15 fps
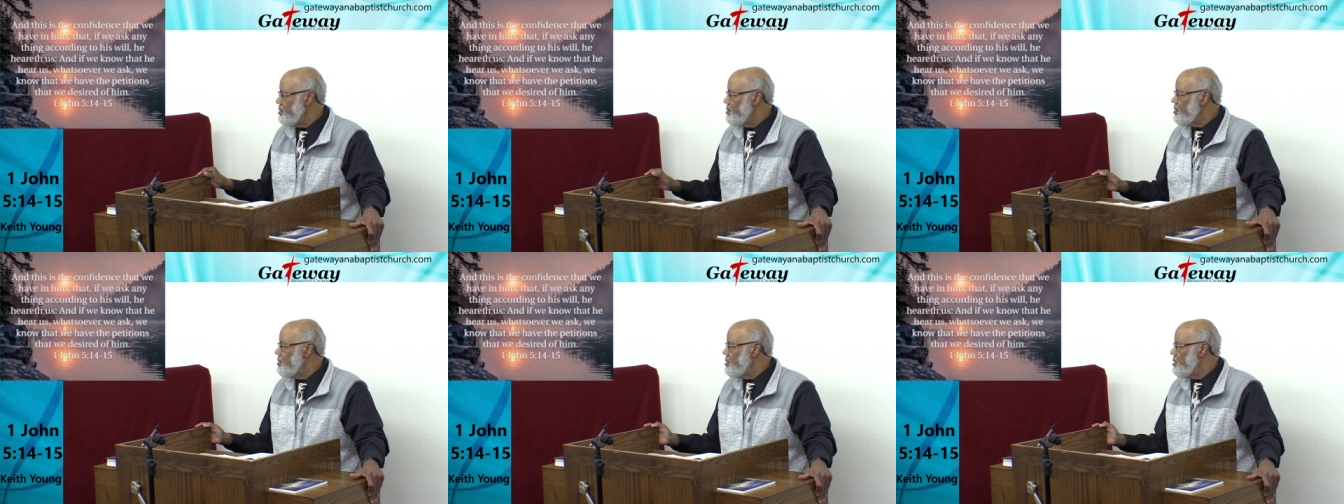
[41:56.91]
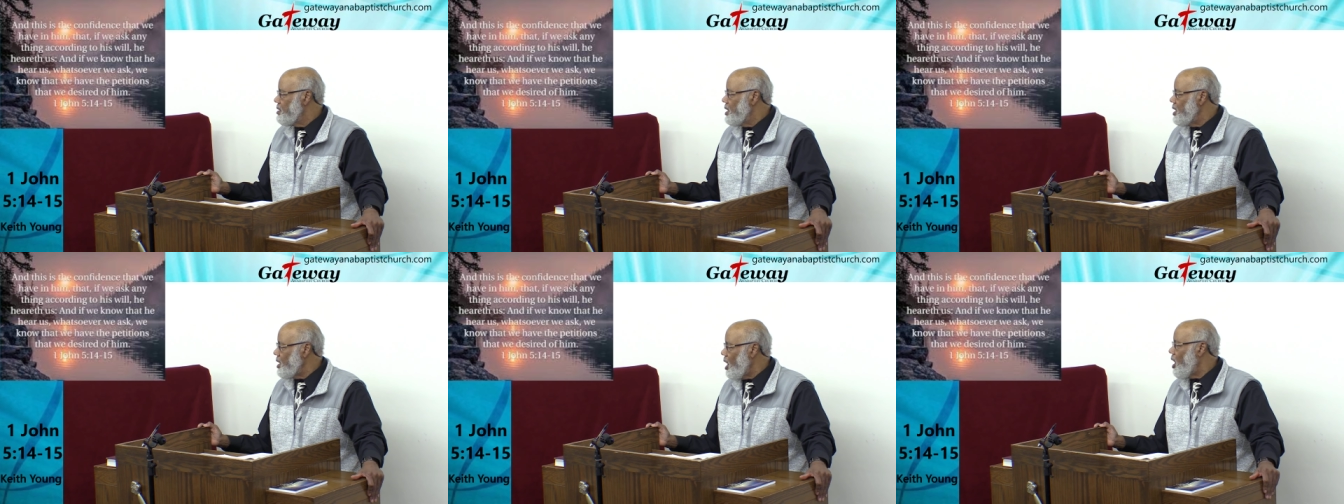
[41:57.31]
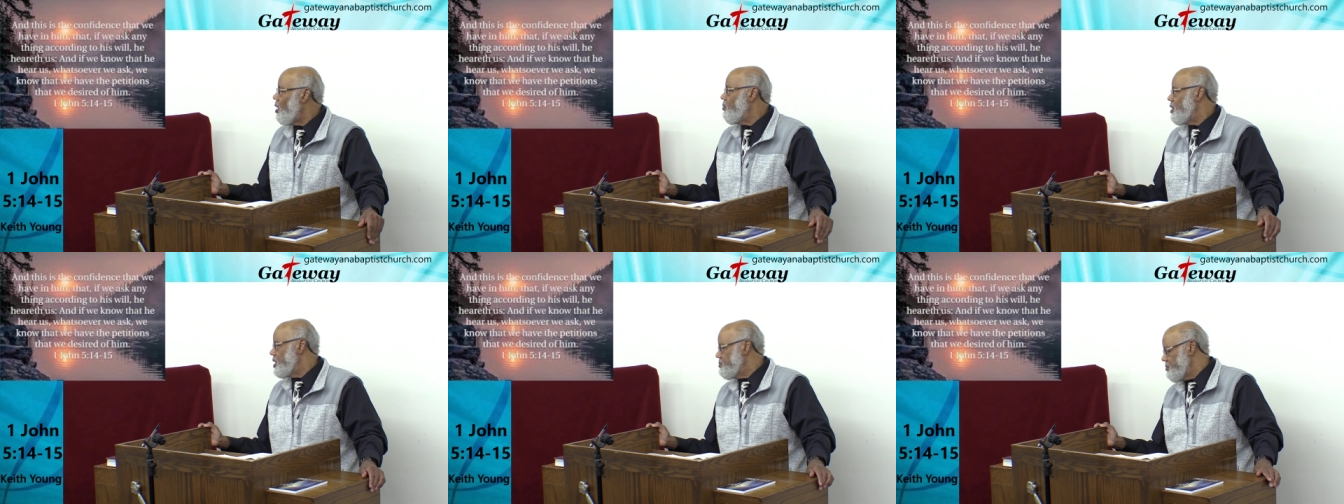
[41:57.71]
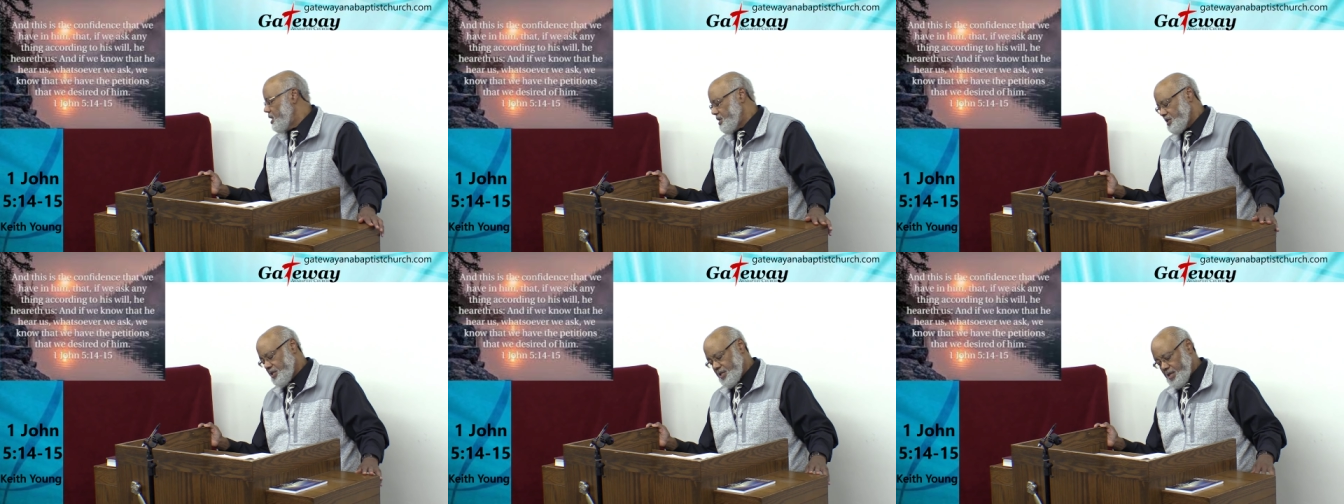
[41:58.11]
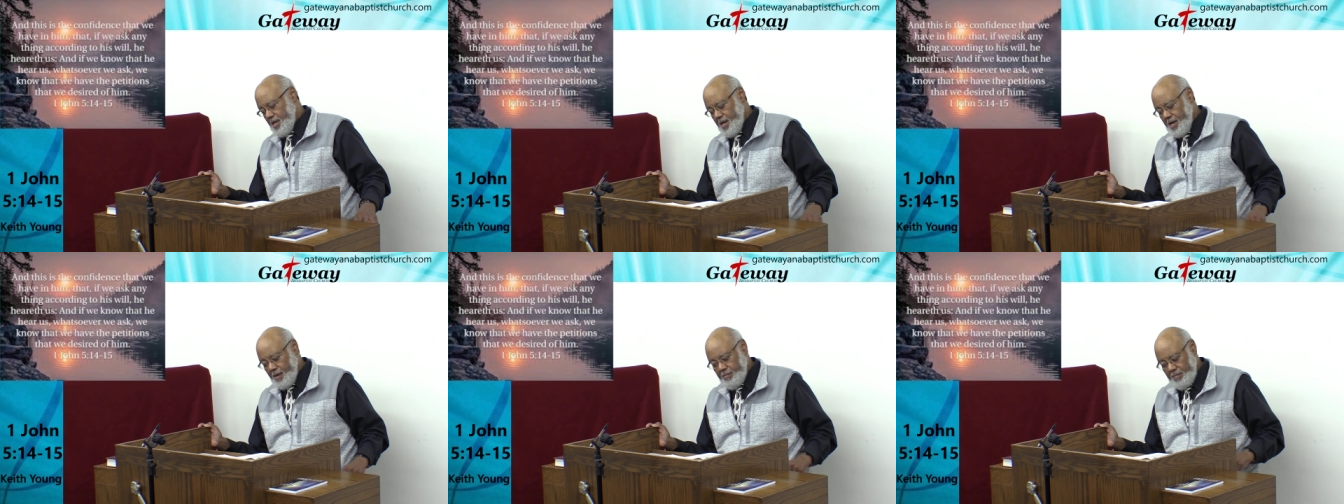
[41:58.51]
Right. It always messes it
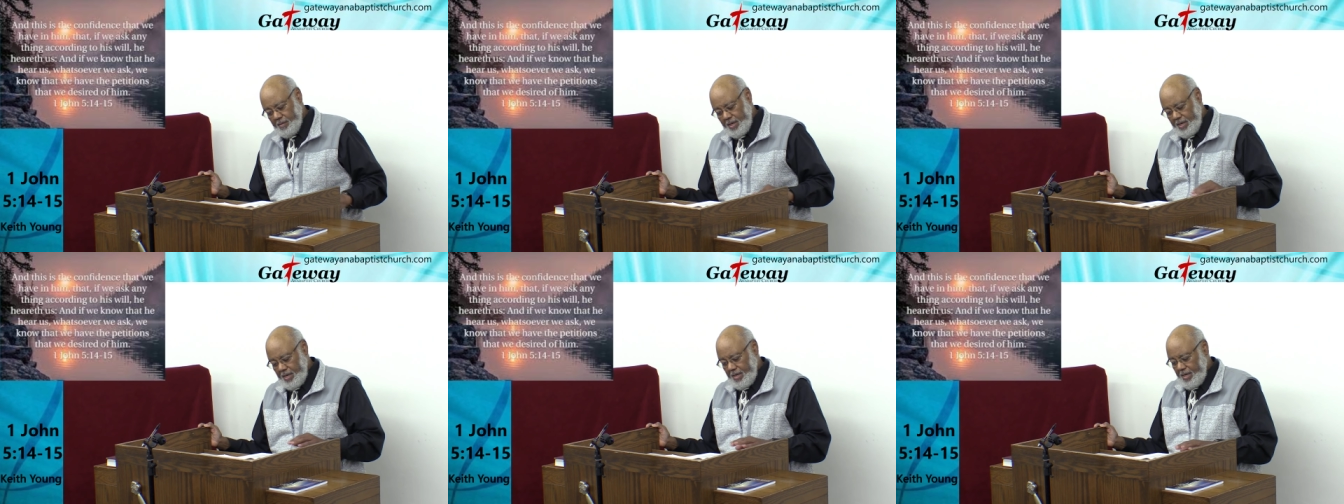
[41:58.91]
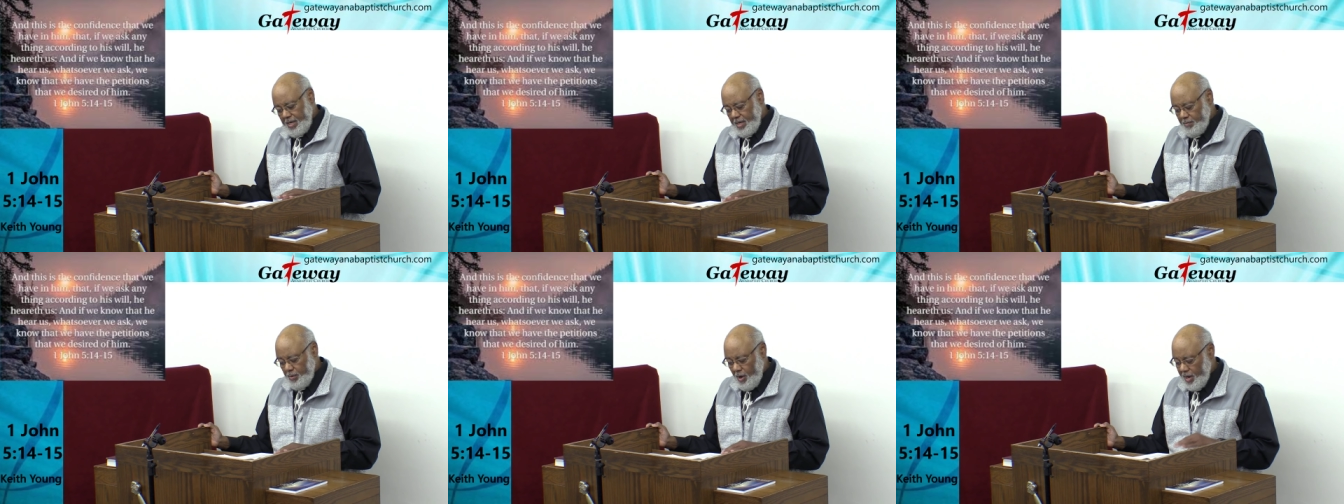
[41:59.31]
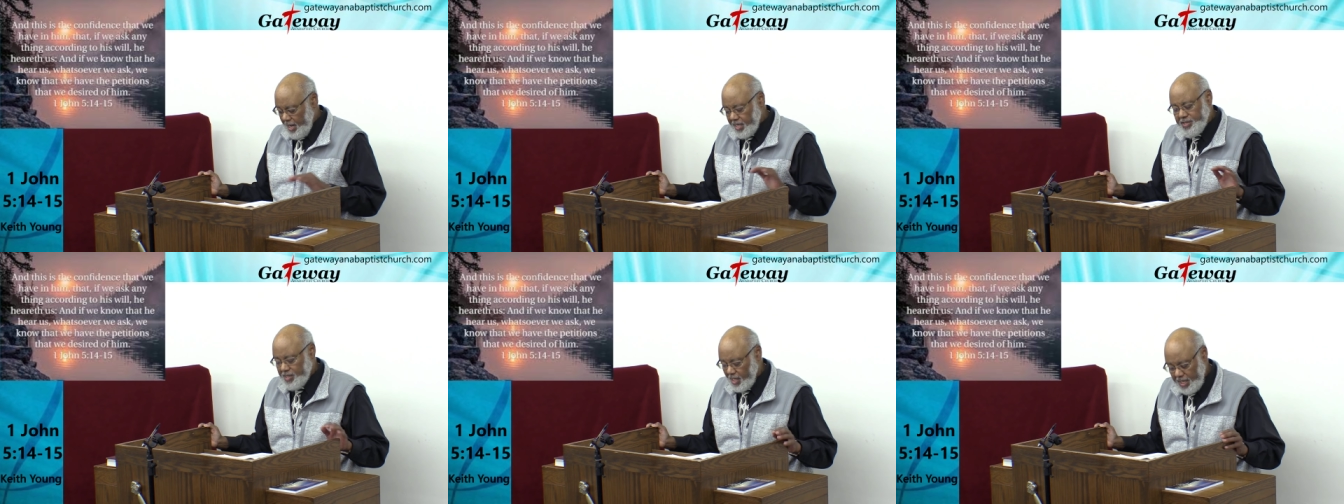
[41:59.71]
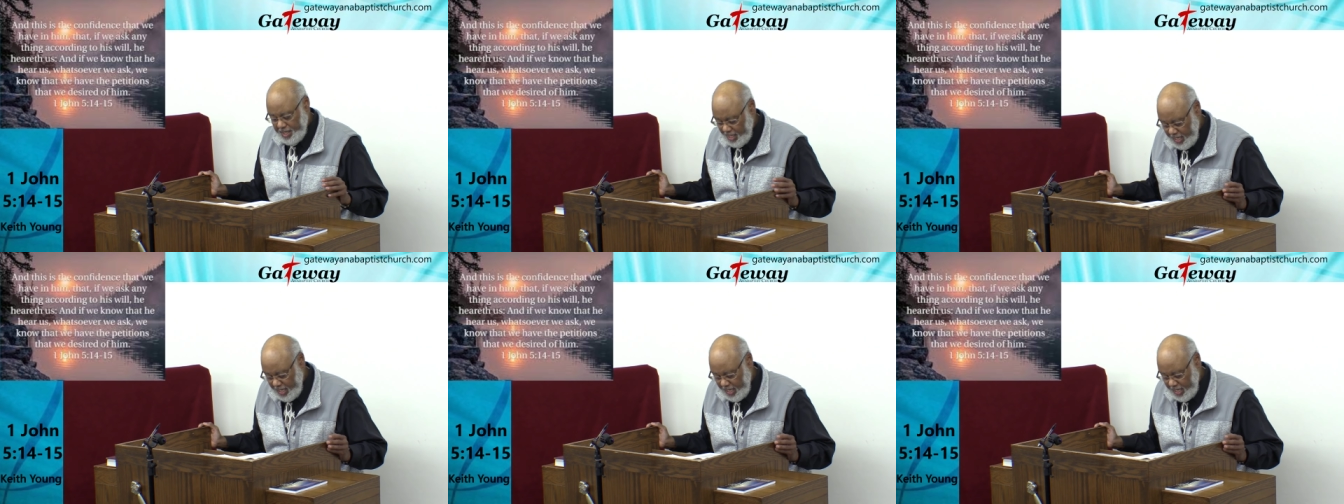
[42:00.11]
up. And boy, this didn't